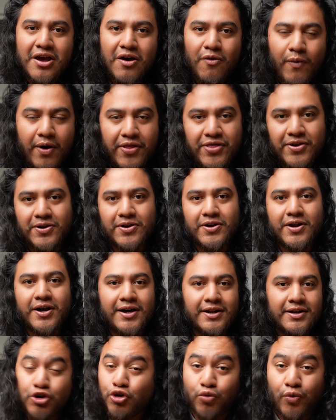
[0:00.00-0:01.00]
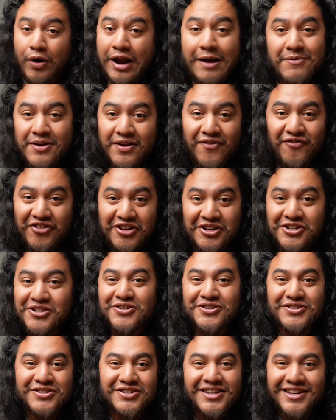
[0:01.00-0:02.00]
whether or not cramming
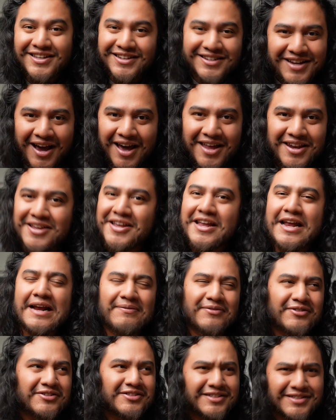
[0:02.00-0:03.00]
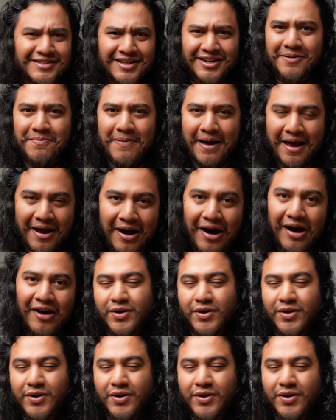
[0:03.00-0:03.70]
features in tiny cameras is gonna pay off.